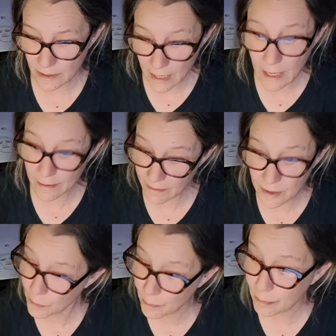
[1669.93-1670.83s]
Yeah,
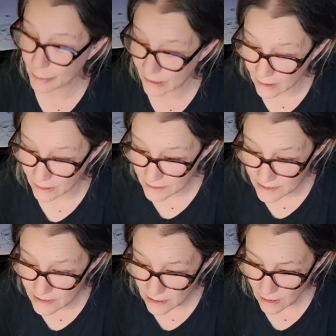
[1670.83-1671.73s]
they were
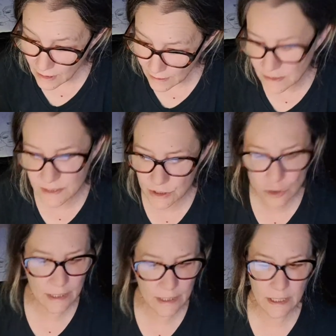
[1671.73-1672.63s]
pissed. And they
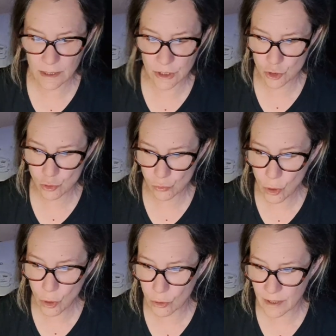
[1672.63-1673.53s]
did try to get
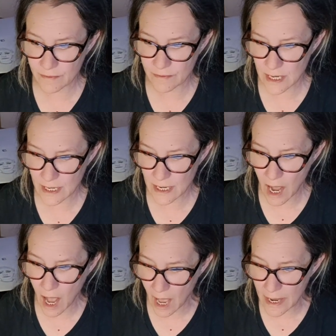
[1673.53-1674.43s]
control of the
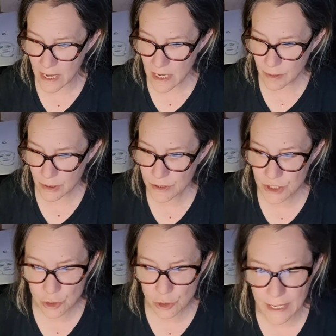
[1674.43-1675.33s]
AI, but it
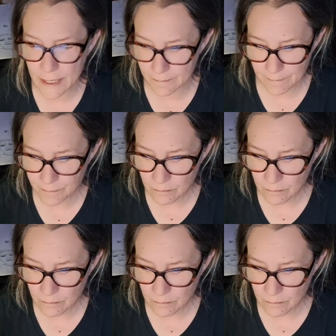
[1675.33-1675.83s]
was too late.